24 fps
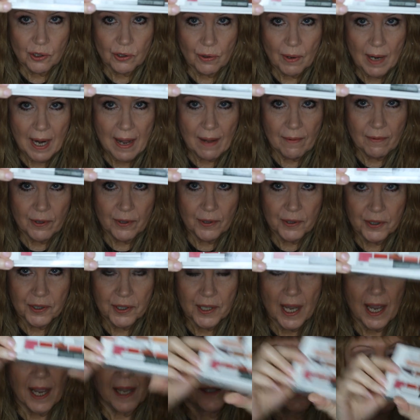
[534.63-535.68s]
travel
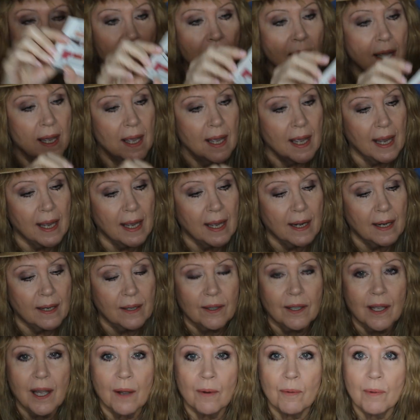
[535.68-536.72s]
set. And I
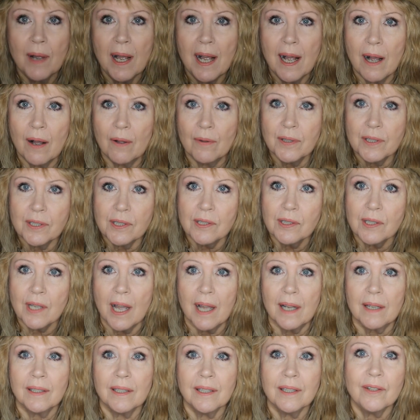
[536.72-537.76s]
thought, wow, this has
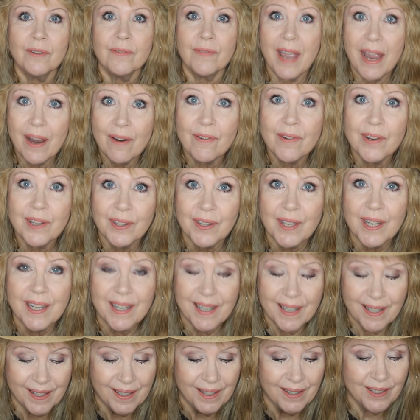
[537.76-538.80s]
got a little of
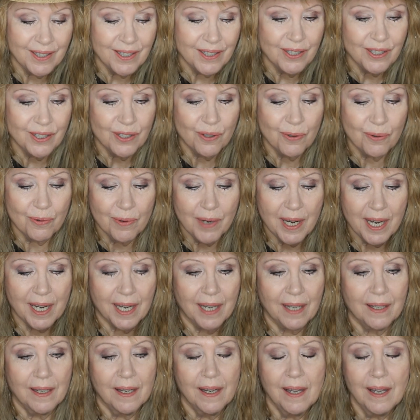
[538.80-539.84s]
everything in it. This is
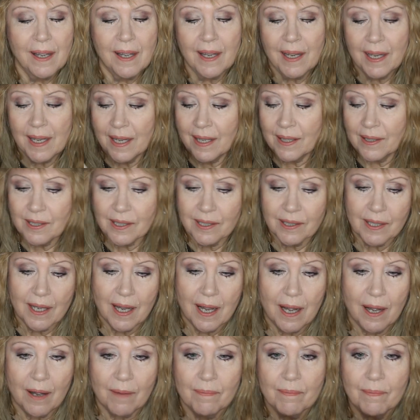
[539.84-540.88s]
great. It's,
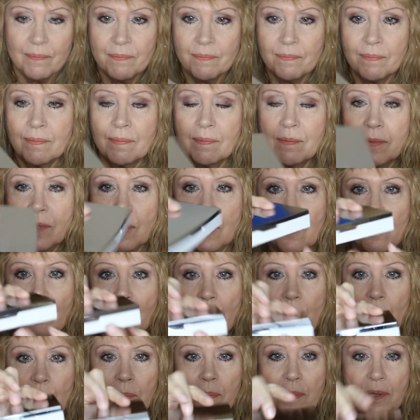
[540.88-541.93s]
you know,
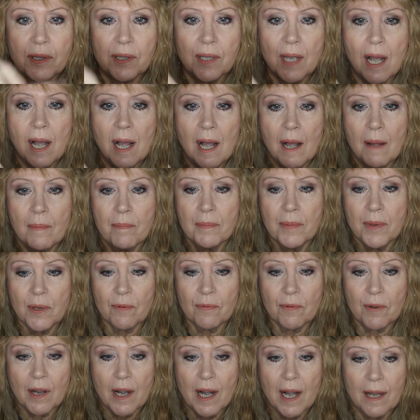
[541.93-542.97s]
it opens up.
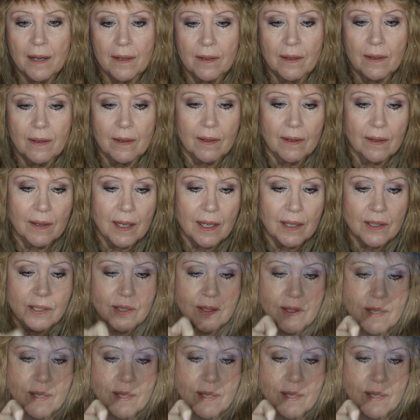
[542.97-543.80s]
You've got these